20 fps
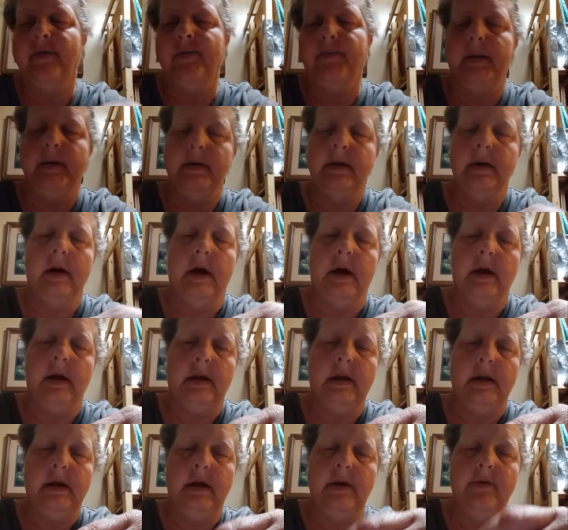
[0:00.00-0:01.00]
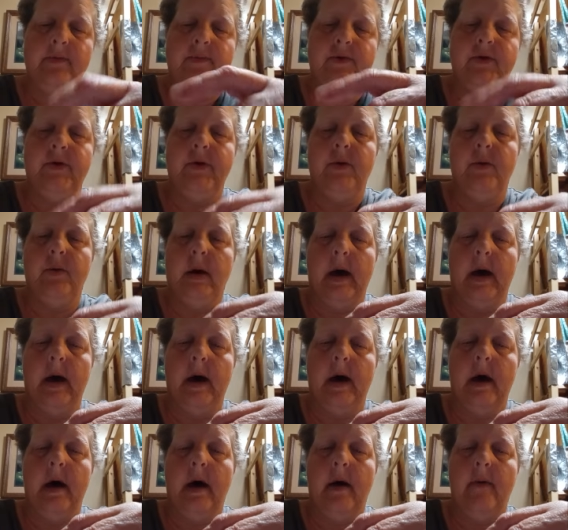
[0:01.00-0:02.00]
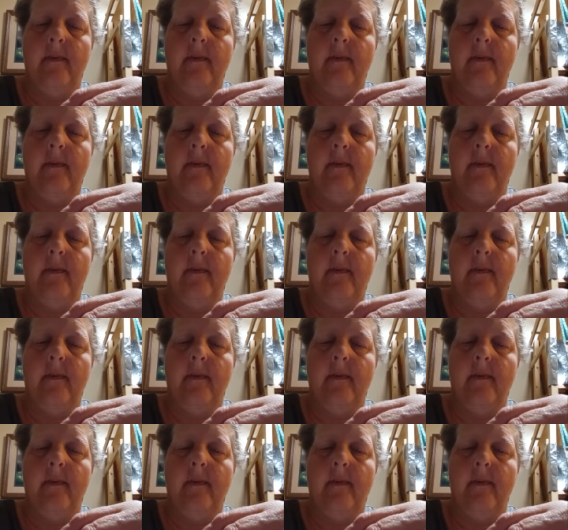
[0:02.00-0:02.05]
but not least, you have